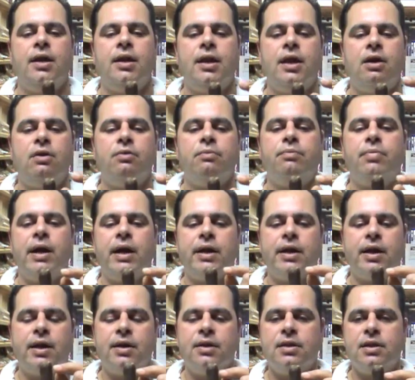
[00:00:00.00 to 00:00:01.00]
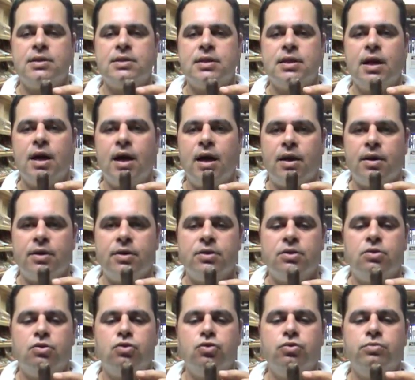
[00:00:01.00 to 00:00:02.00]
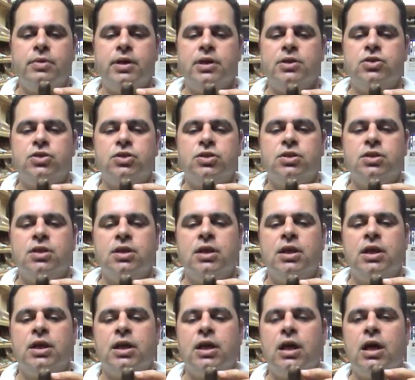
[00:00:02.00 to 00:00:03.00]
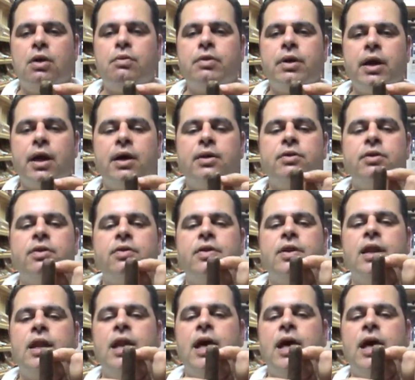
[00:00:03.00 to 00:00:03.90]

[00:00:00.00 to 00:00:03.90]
Now, by cutting the cigar too much, going under the